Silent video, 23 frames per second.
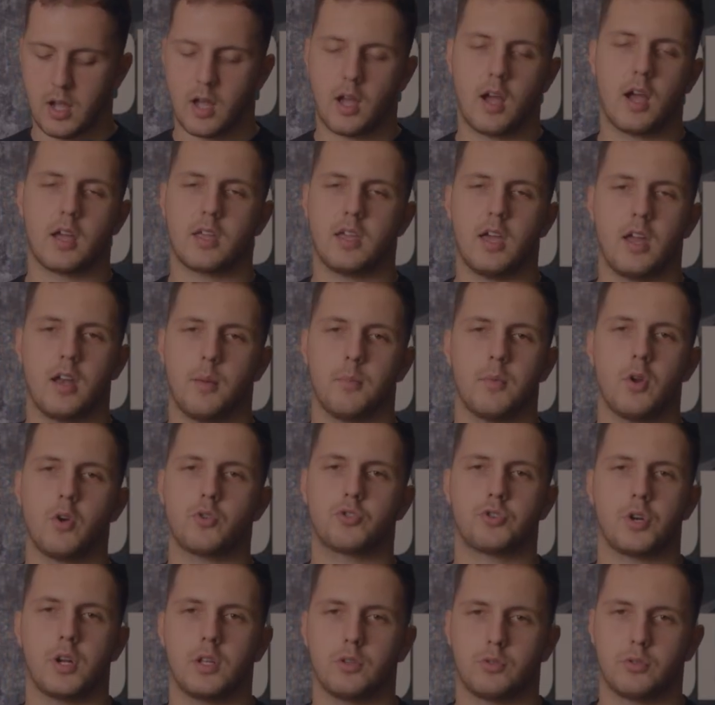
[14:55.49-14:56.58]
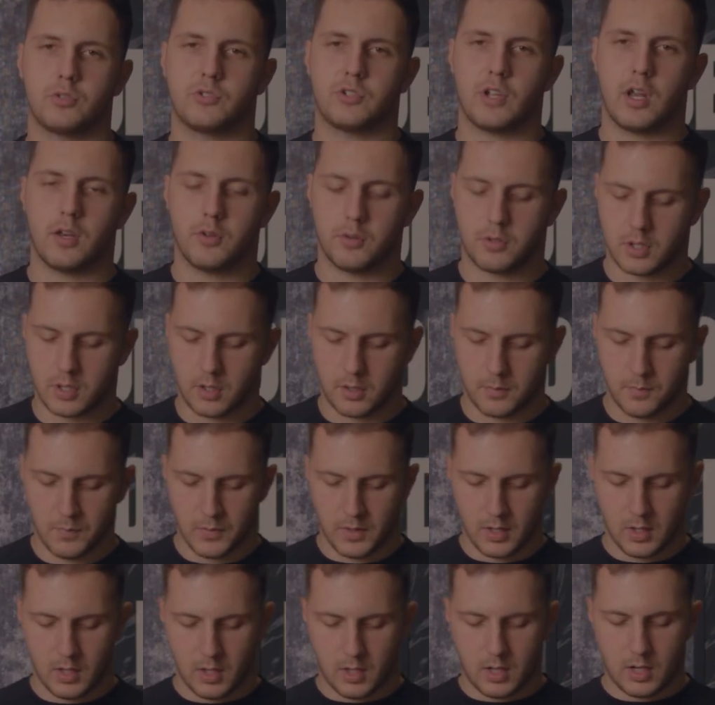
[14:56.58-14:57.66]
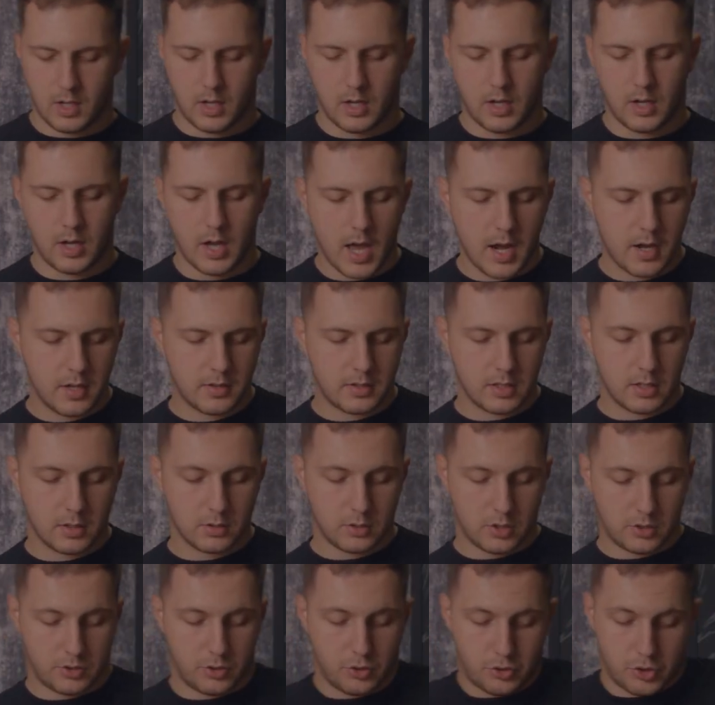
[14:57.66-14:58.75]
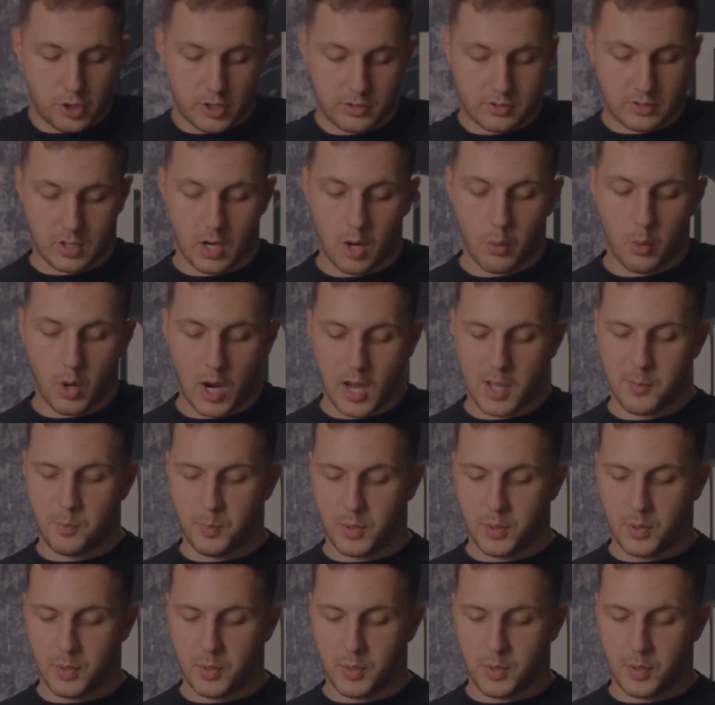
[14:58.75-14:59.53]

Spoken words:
Again, I'm not trying to sell you here anything. This is just how I